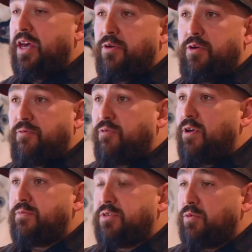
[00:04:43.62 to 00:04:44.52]
in order for
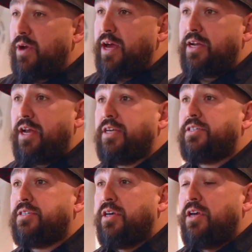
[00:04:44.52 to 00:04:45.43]
him to write a
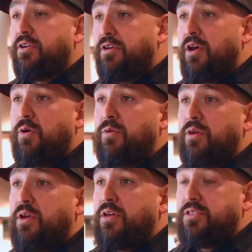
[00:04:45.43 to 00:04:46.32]
nice note
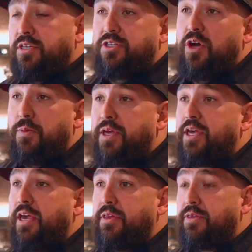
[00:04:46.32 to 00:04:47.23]
to Toby
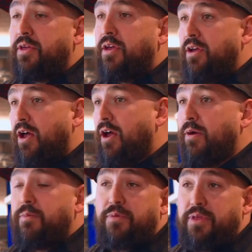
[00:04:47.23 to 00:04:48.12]
Keith
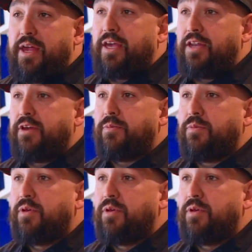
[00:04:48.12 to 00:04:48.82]
thanking him.